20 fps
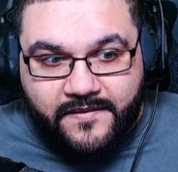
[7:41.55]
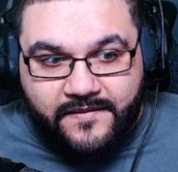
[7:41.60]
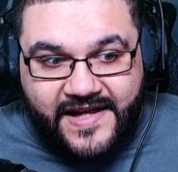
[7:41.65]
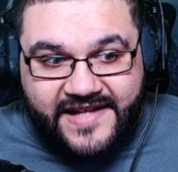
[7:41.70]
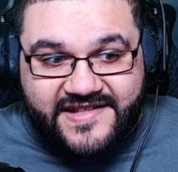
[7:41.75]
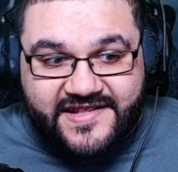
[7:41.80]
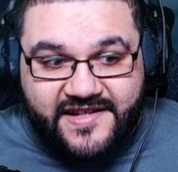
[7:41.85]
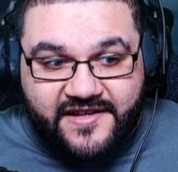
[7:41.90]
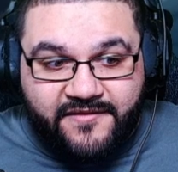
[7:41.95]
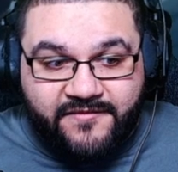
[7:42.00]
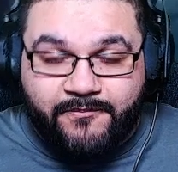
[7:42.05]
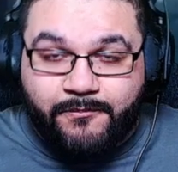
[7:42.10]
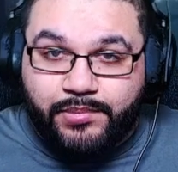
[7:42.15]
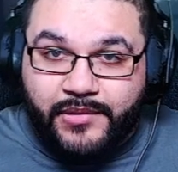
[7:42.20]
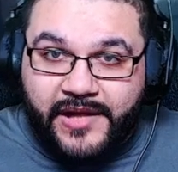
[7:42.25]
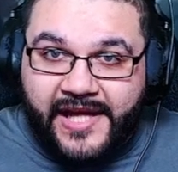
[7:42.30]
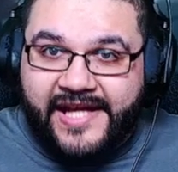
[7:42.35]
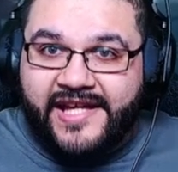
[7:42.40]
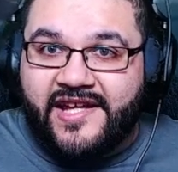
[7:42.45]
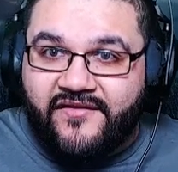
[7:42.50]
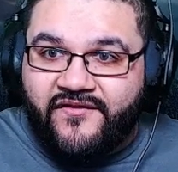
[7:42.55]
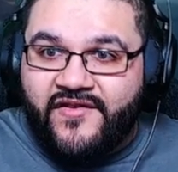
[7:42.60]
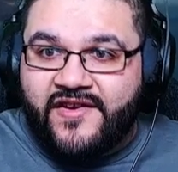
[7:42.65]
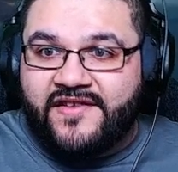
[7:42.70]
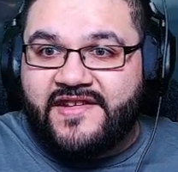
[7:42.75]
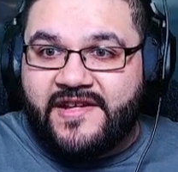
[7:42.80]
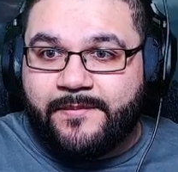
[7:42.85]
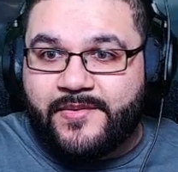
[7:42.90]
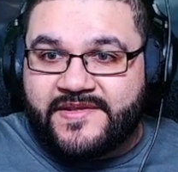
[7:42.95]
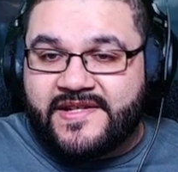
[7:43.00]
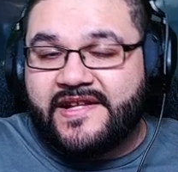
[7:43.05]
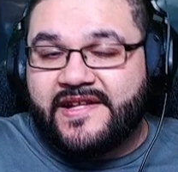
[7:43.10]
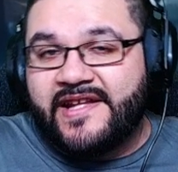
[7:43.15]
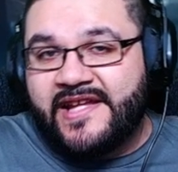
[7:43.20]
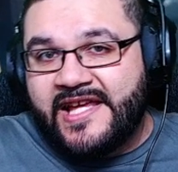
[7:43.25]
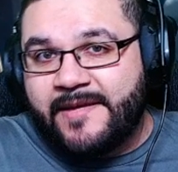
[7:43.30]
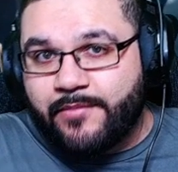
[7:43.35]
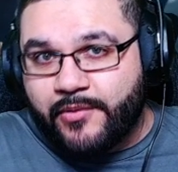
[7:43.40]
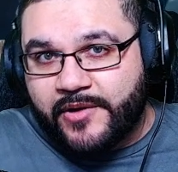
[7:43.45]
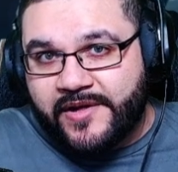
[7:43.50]
That's a blanket 15% that
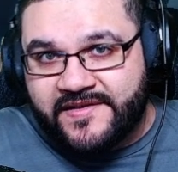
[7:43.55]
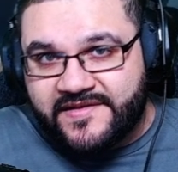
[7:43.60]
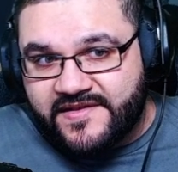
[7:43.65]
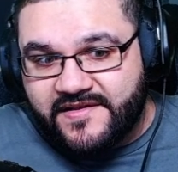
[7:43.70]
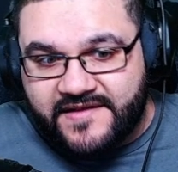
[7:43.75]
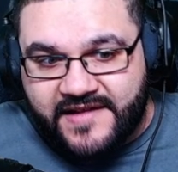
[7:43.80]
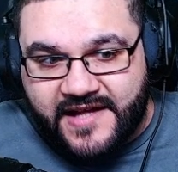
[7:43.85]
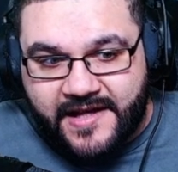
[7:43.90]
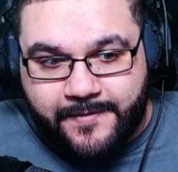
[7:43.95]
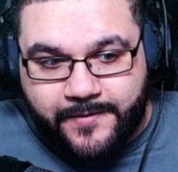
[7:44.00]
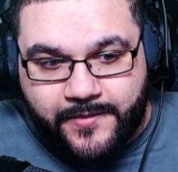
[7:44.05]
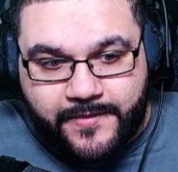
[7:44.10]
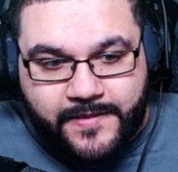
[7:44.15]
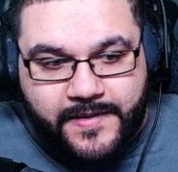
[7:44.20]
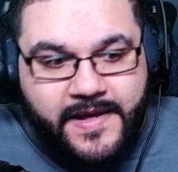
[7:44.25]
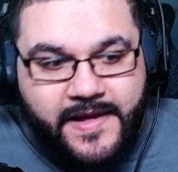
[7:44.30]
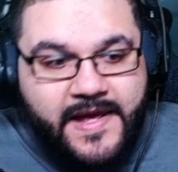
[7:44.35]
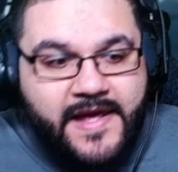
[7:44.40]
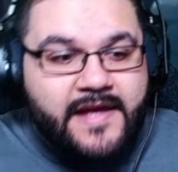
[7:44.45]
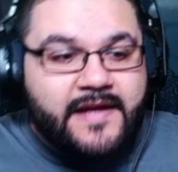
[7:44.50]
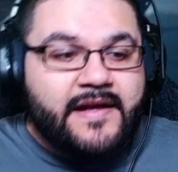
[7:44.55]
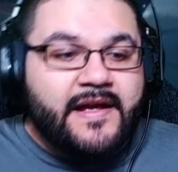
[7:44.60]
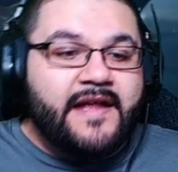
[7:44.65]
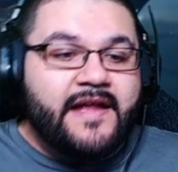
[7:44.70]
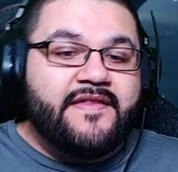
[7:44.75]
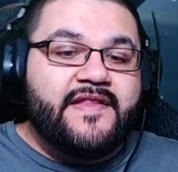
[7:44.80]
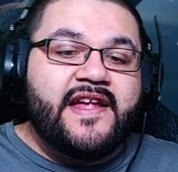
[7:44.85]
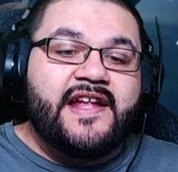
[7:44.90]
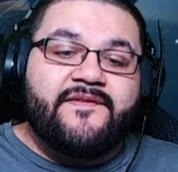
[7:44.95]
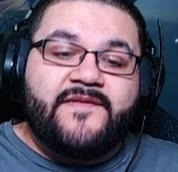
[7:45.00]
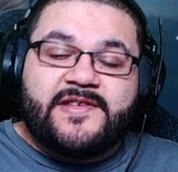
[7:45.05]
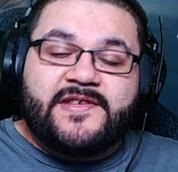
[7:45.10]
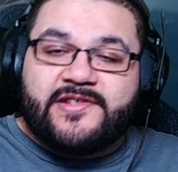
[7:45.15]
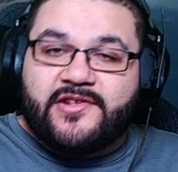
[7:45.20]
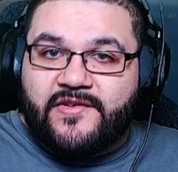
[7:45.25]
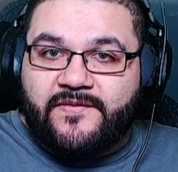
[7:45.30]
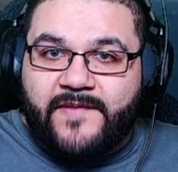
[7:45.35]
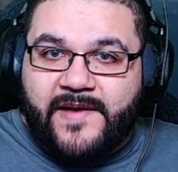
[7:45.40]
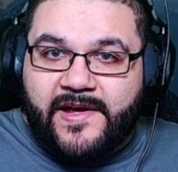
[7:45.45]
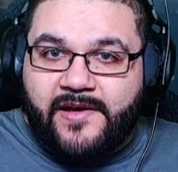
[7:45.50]
he brings to the table. And then if he's
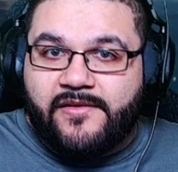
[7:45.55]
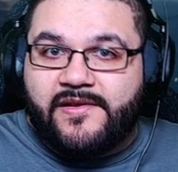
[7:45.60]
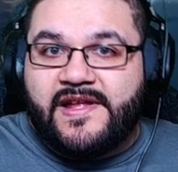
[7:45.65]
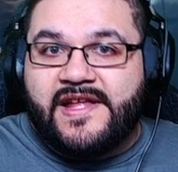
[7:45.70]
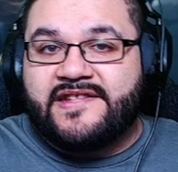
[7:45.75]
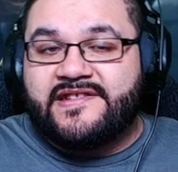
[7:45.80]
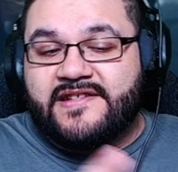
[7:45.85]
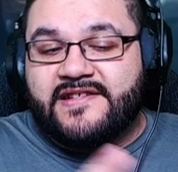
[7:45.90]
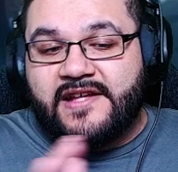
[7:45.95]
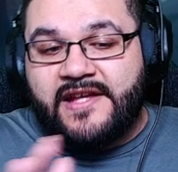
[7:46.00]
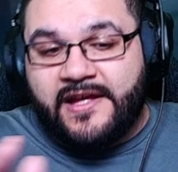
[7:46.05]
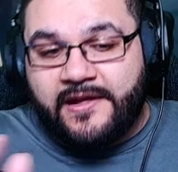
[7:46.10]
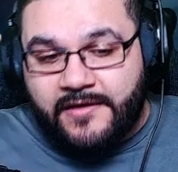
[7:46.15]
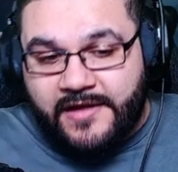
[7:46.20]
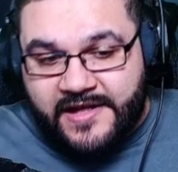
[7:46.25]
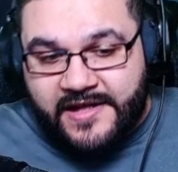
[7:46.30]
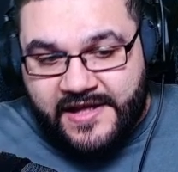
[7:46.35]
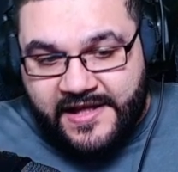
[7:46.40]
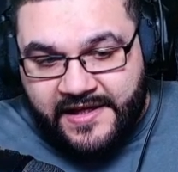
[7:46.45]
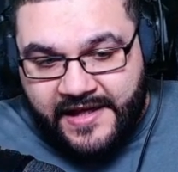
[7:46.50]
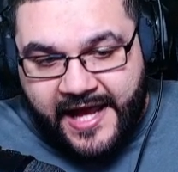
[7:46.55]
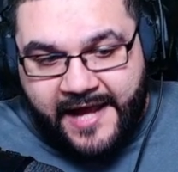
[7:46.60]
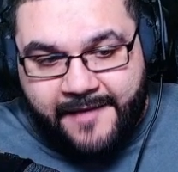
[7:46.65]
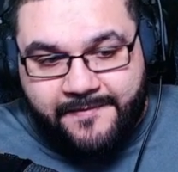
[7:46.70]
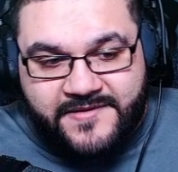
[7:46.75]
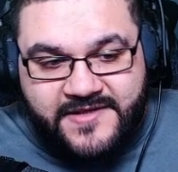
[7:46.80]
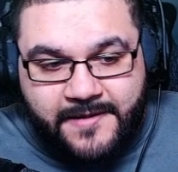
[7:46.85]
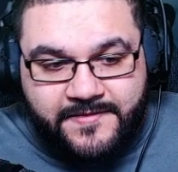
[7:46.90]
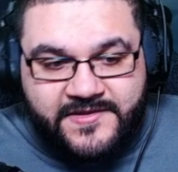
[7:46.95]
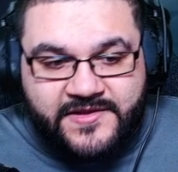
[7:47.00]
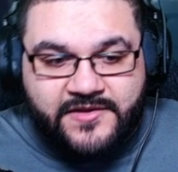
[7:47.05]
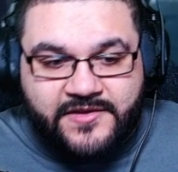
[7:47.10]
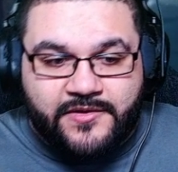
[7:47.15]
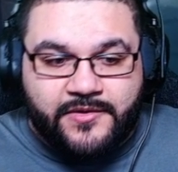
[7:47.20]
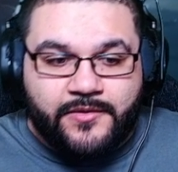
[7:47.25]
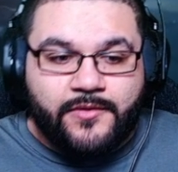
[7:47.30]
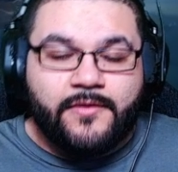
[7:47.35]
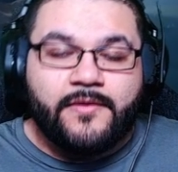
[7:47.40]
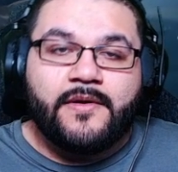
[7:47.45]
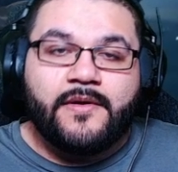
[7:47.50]
under veil, it amps up
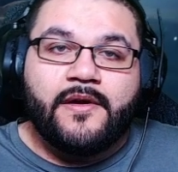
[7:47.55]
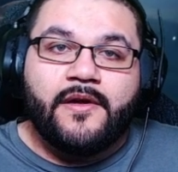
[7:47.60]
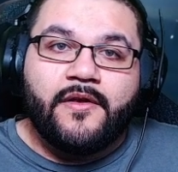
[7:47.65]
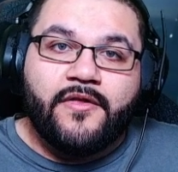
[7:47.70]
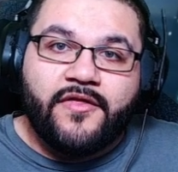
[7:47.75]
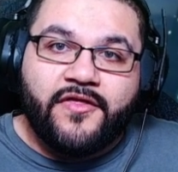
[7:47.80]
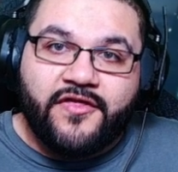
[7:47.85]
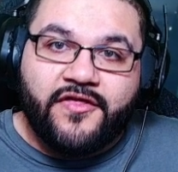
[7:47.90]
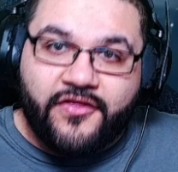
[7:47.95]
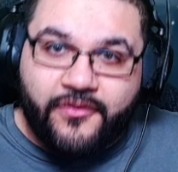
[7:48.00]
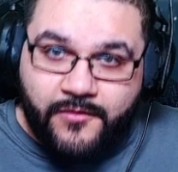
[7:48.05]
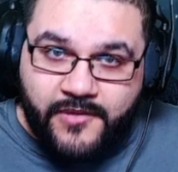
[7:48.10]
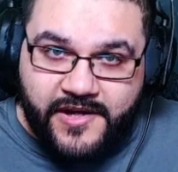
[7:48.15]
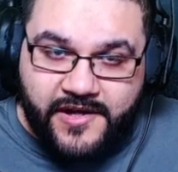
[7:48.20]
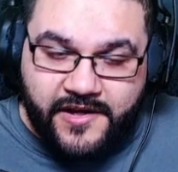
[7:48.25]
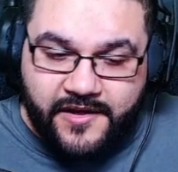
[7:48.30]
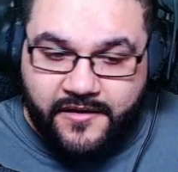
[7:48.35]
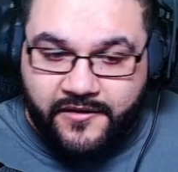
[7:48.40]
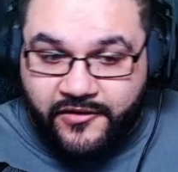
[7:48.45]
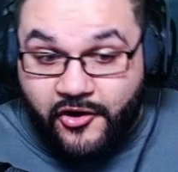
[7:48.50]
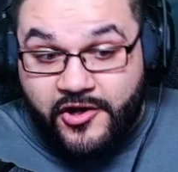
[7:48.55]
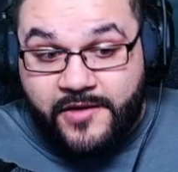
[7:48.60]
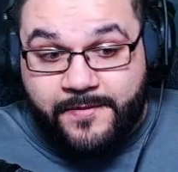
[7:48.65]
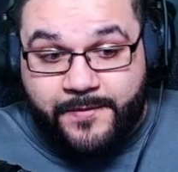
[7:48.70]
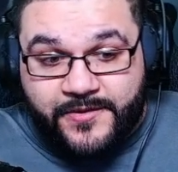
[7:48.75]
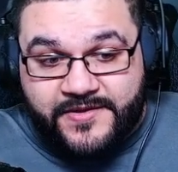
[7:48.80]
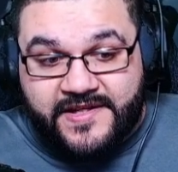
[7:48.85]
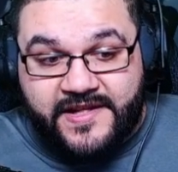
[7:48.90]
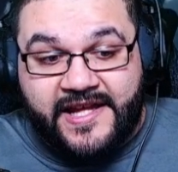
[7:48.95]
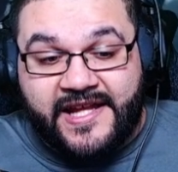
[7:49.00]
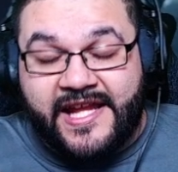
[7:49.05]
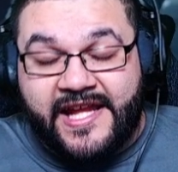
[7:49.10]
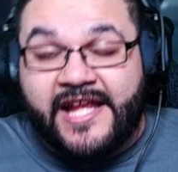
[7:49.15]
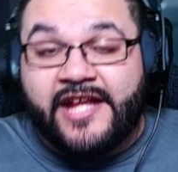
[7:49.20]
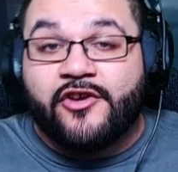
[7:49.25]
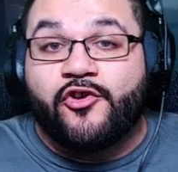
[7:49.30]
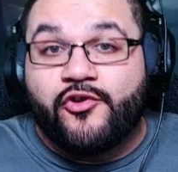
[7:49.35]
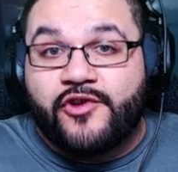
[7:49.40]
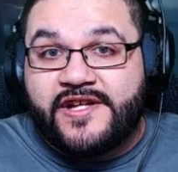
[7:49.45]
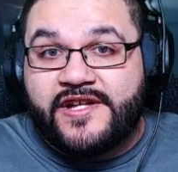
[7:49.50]
to 30%. It
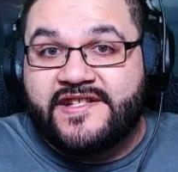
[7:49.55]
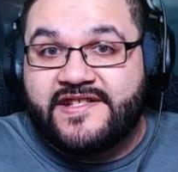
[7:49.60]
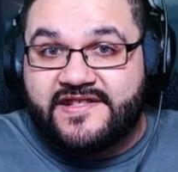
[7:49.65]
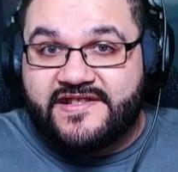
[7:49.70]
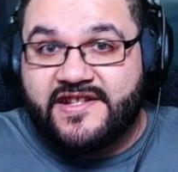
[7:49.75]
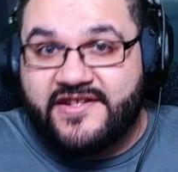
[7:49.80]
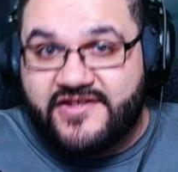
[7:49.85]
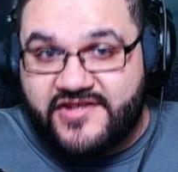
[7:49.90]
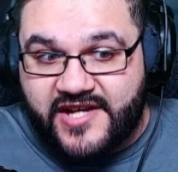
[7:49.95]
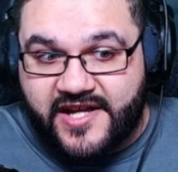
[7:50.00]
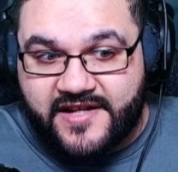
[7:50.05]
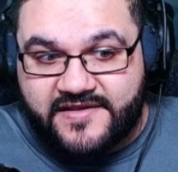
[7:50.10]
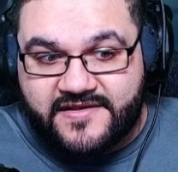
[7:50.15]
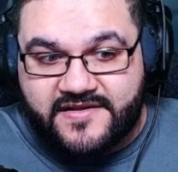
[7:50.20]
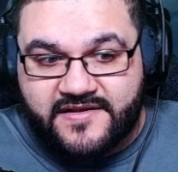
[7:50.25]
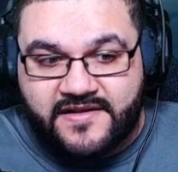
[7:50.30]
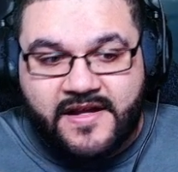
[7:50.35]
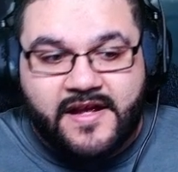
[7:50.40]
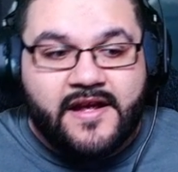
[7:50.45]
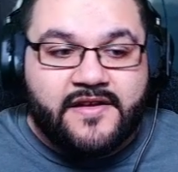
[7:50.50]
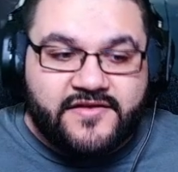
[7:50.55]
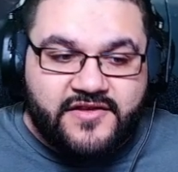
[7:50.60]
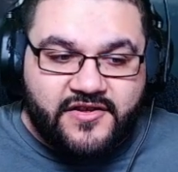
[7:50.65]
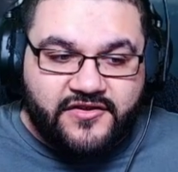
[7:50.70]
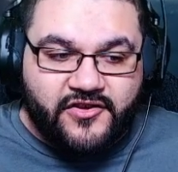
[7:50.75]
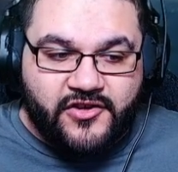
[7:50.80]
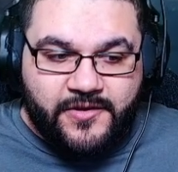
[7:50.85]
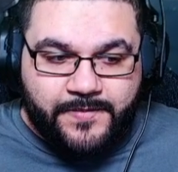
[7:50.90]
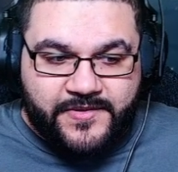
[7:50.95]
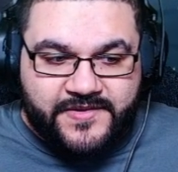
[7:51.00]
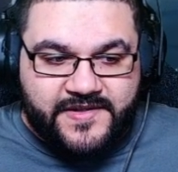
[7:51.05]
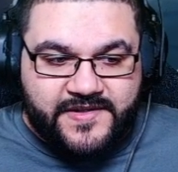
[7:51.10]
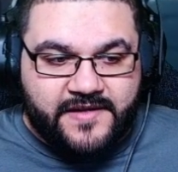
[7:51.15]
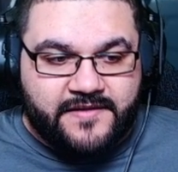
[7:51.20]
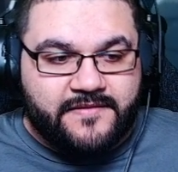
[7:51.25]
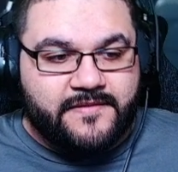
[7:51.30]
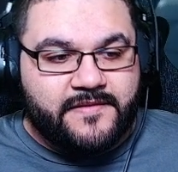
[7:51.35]
increases the chance to 30%.